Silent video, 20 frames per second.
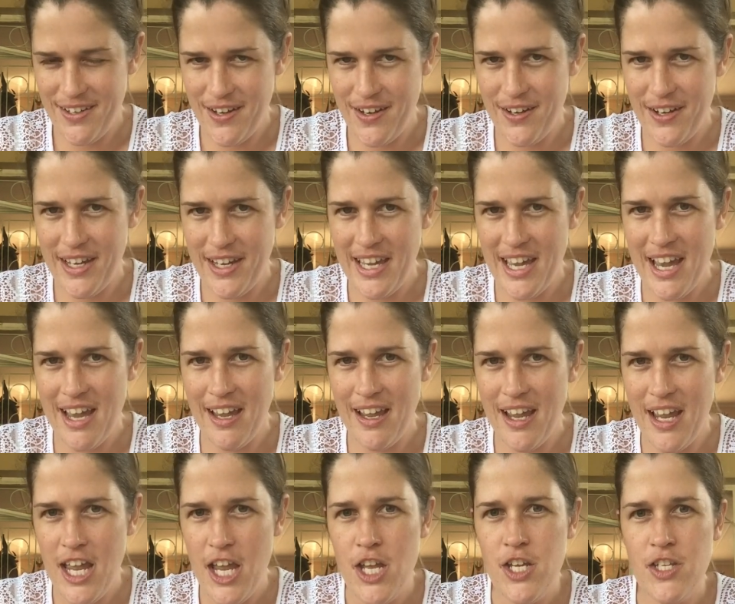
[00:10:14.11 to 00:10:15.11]

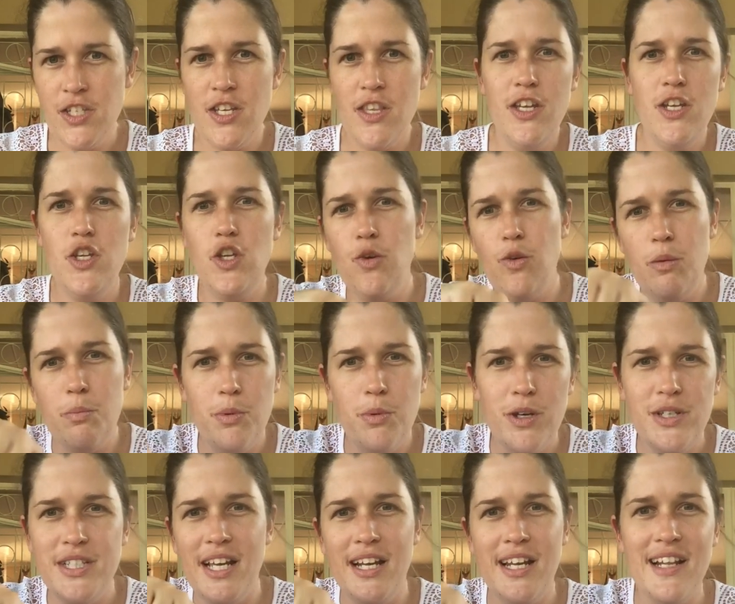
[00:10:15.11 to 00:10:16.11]
Okay, so then you would
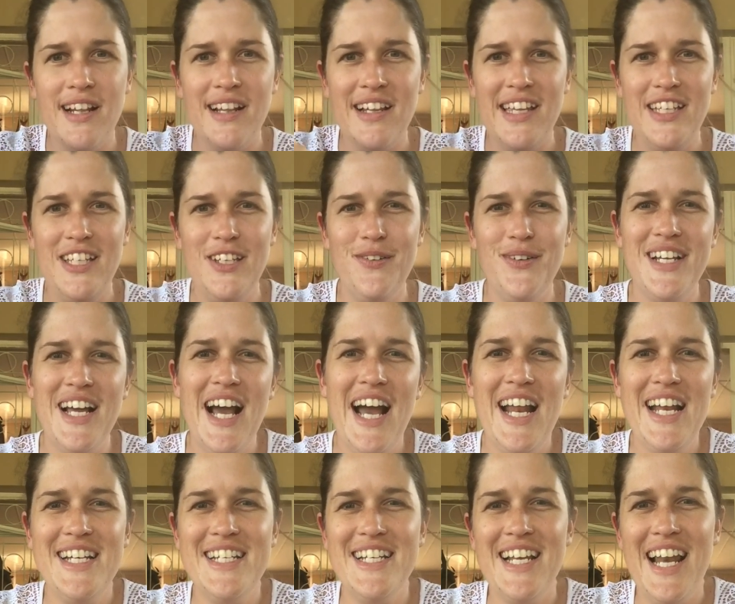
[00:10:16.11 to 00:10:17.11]
put you would
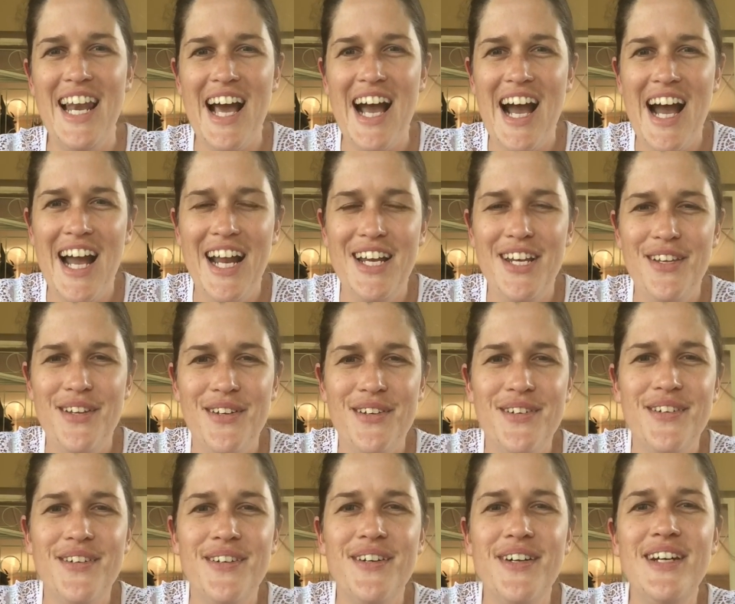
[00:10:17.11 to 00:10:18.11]
underline
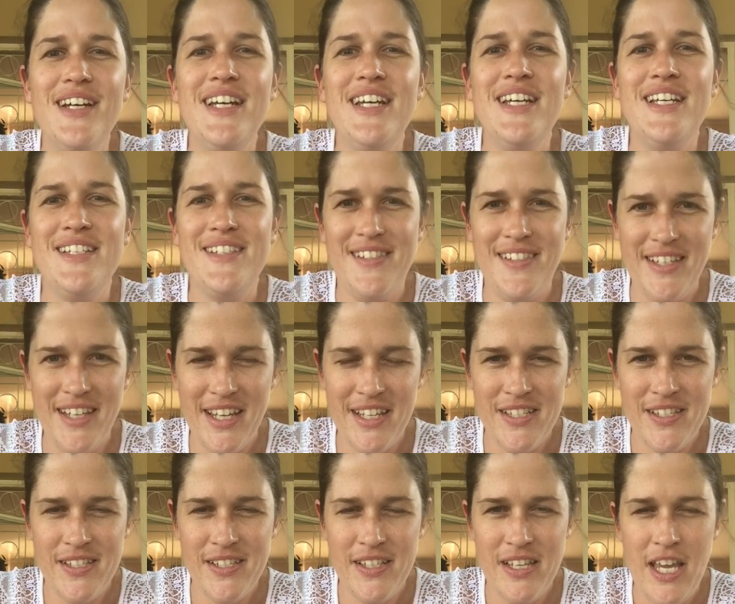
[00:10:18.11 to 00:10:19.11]
your
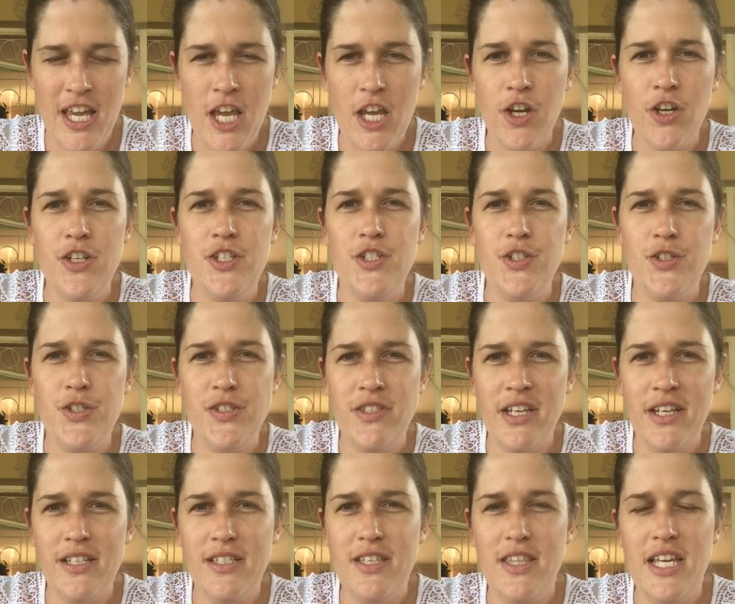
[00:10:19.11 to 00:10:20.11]
6, because your
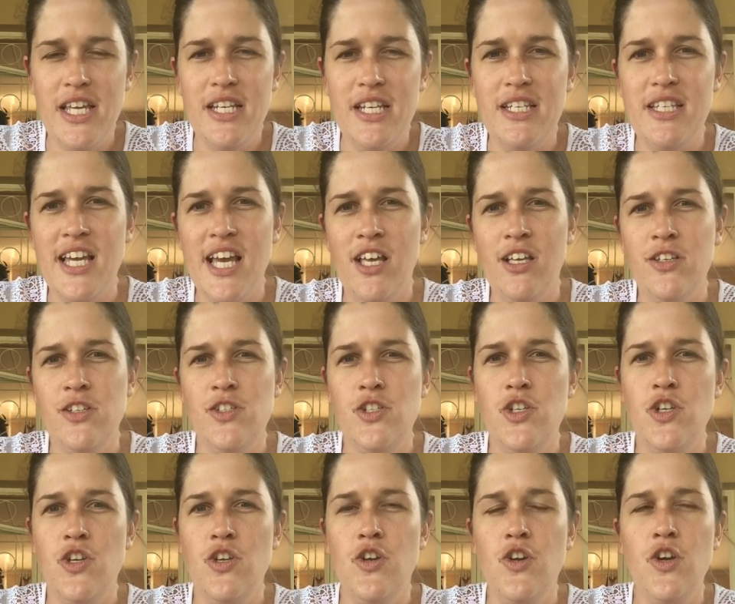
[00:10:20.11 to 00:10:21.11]
6 then tells
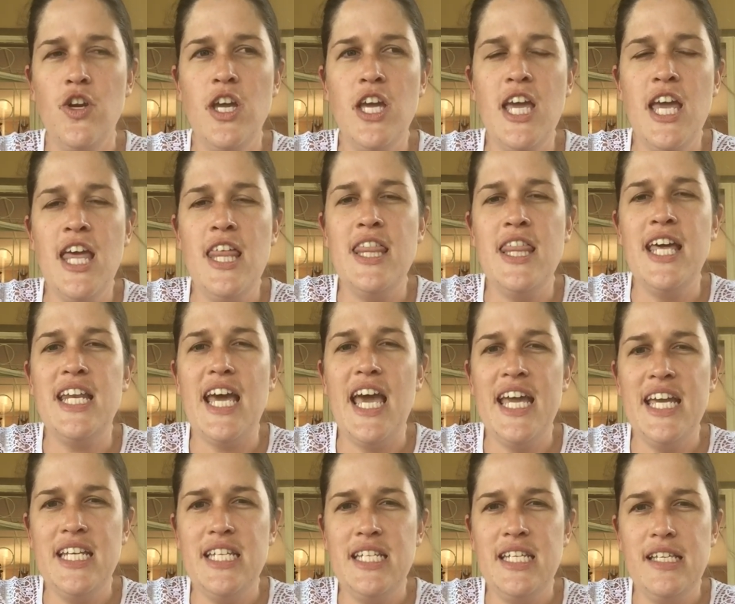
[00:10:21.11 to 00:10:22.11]
you that
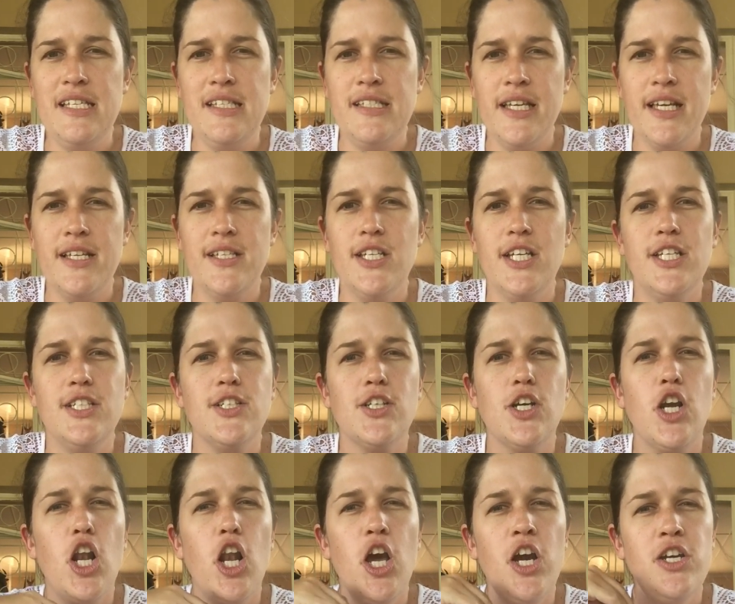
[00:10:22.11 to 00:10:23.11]
86 is
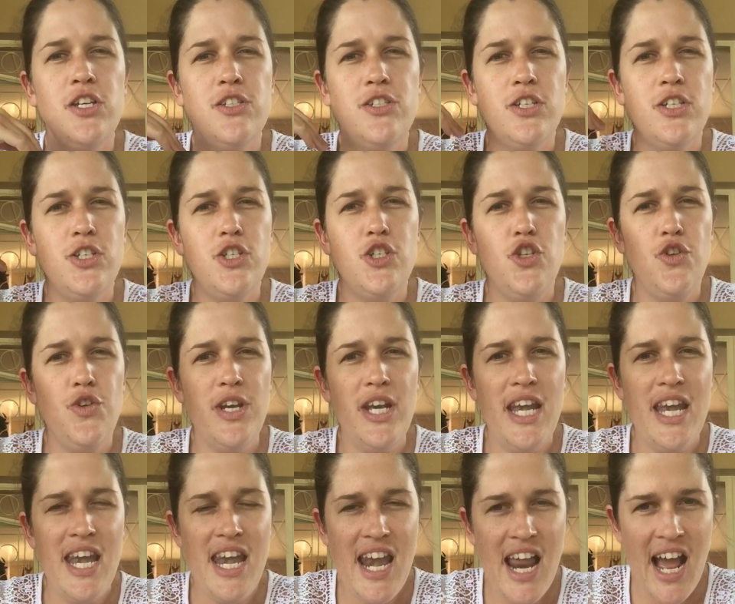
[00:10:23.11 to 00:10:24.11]
closer to
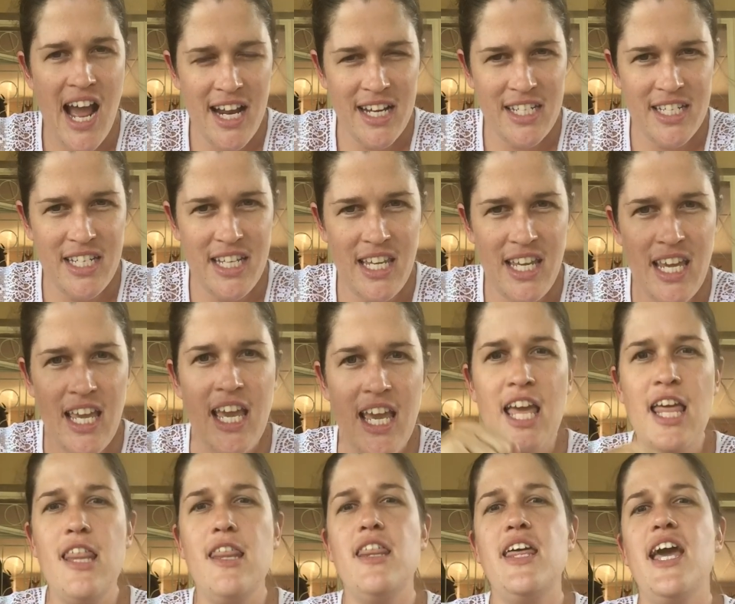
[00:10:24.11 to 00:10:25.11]
90
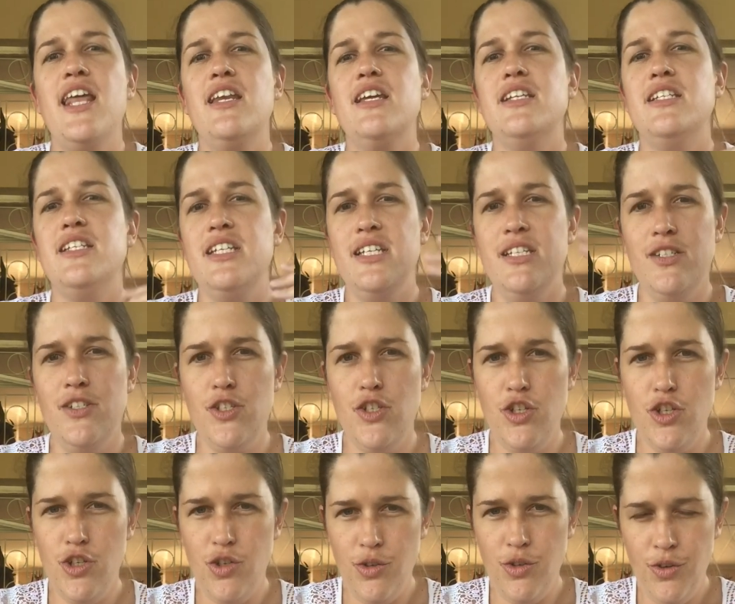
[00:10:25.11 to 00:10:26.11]
than it is
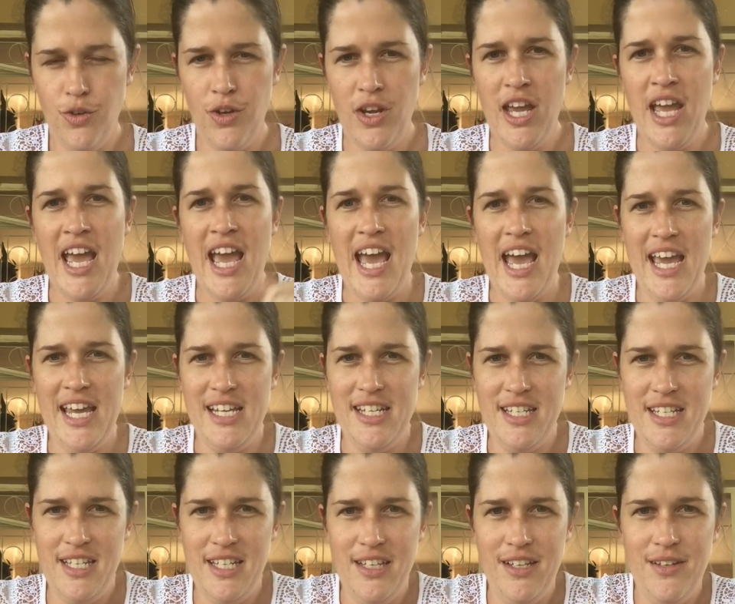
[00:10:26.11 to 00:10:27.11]
to
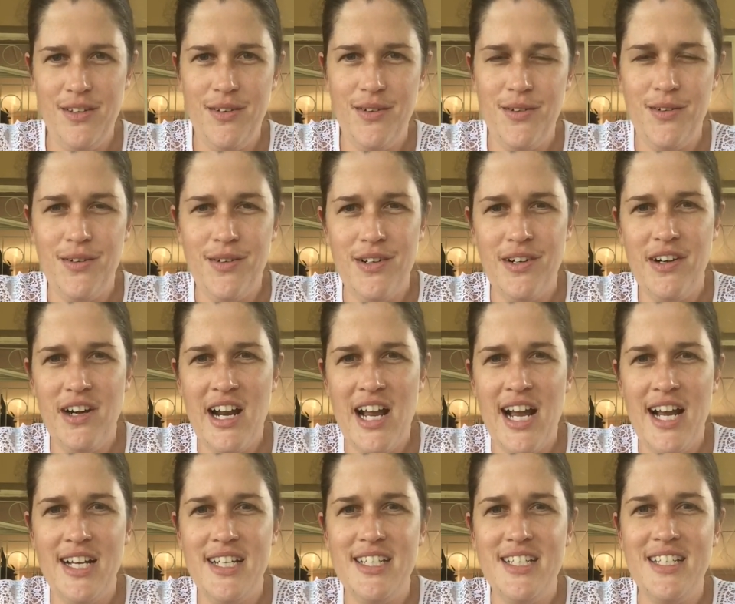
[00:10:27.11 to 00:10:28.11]
80. All
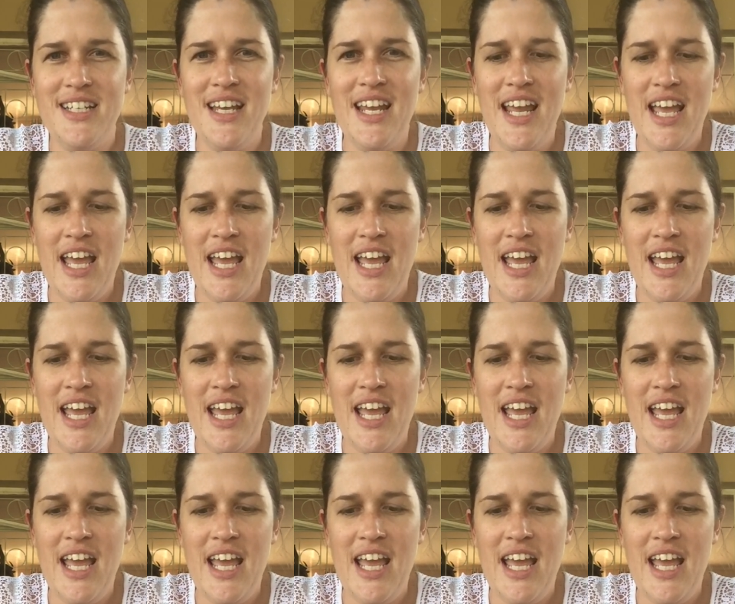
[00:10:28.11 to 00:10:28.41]
right.